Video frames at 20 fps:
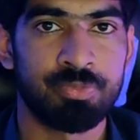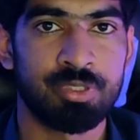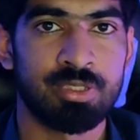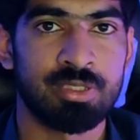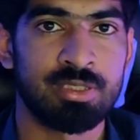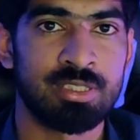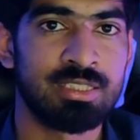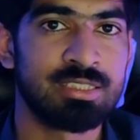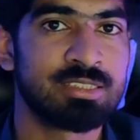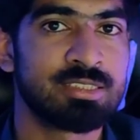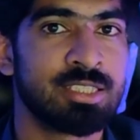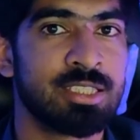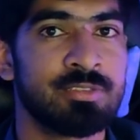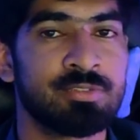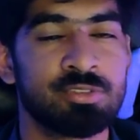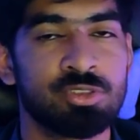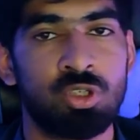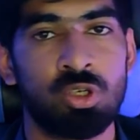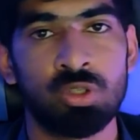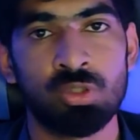This saves
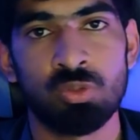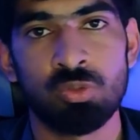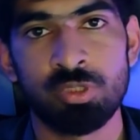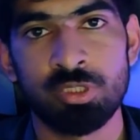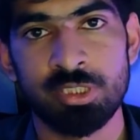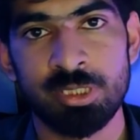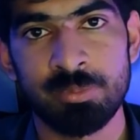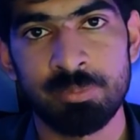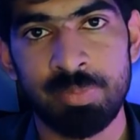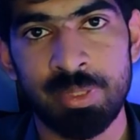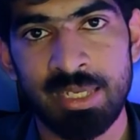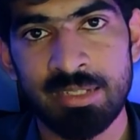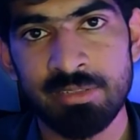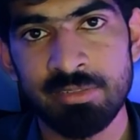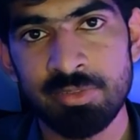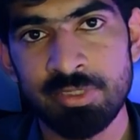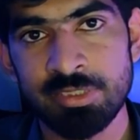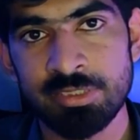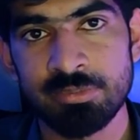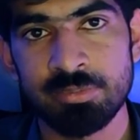not only the
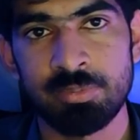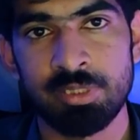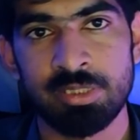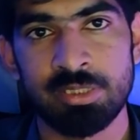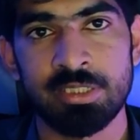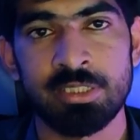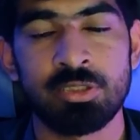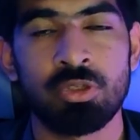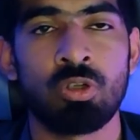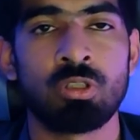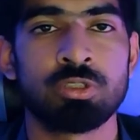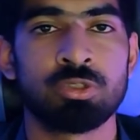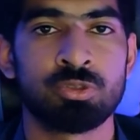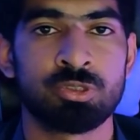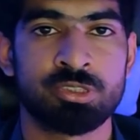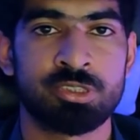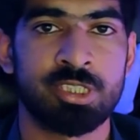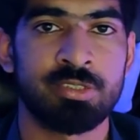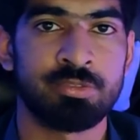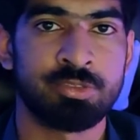bandwidth, but it also
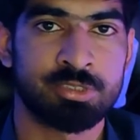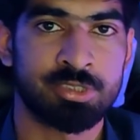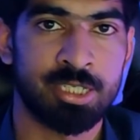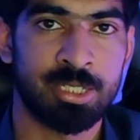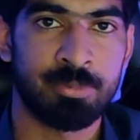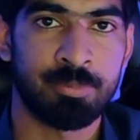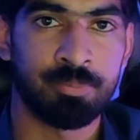saves time.